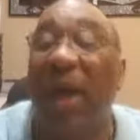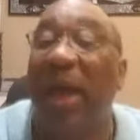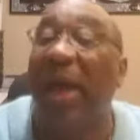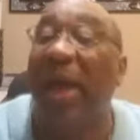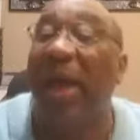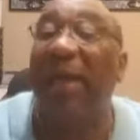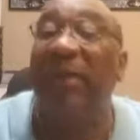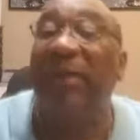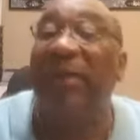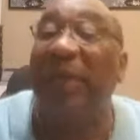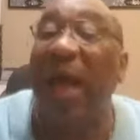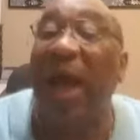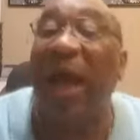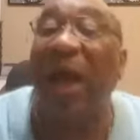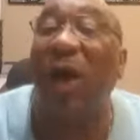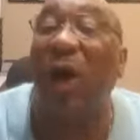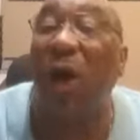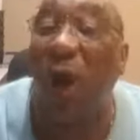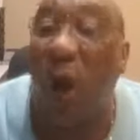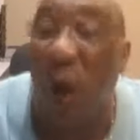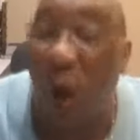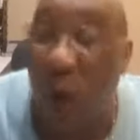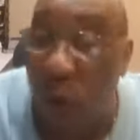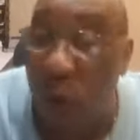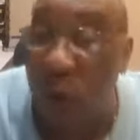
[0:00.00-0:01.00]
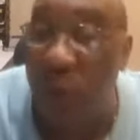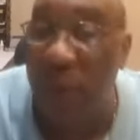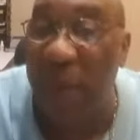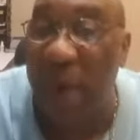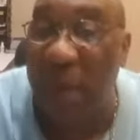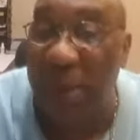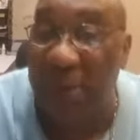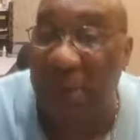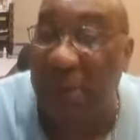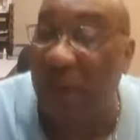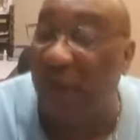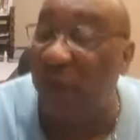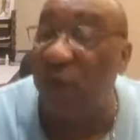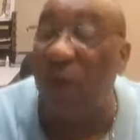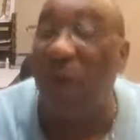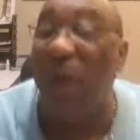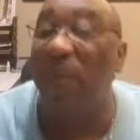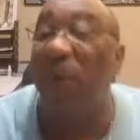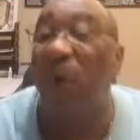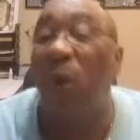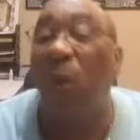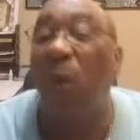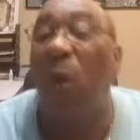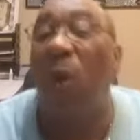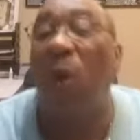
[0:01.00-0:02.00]
is I caught myself. You
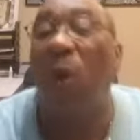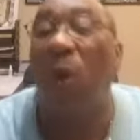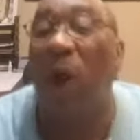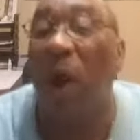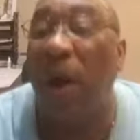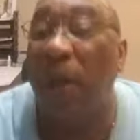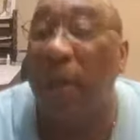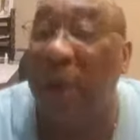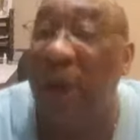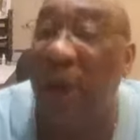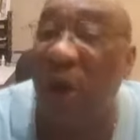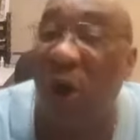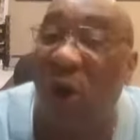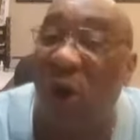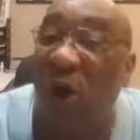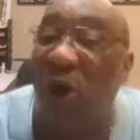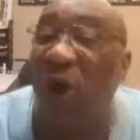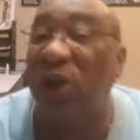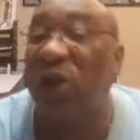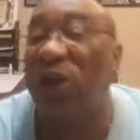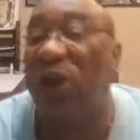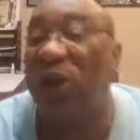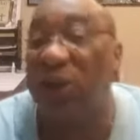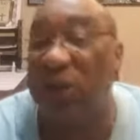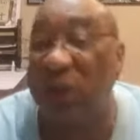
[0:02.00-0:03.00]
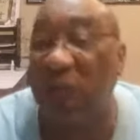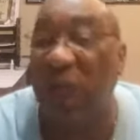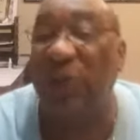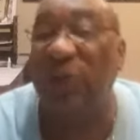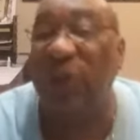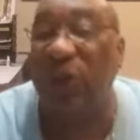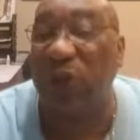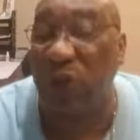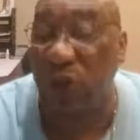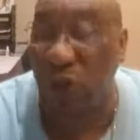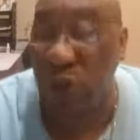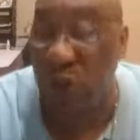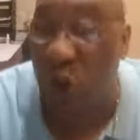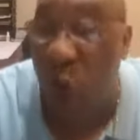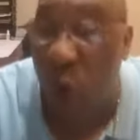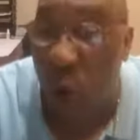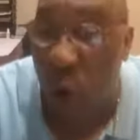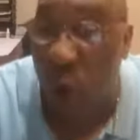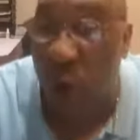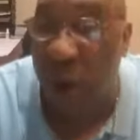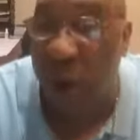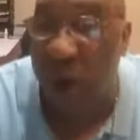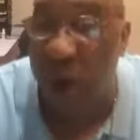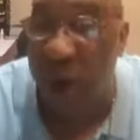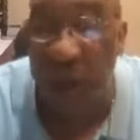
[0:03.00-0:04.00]
ever woke up and heard yourself
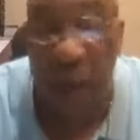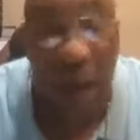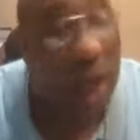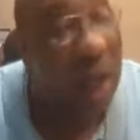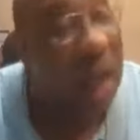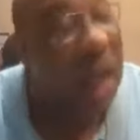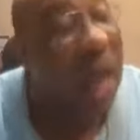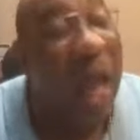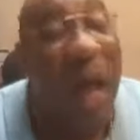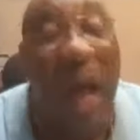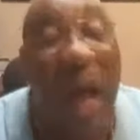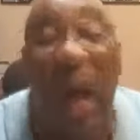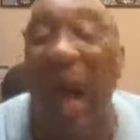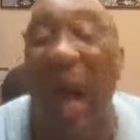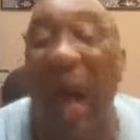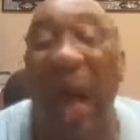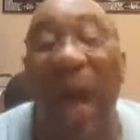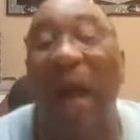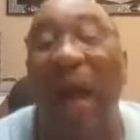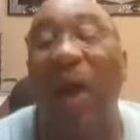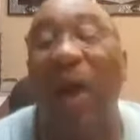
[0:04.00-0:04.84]
snoring? I, I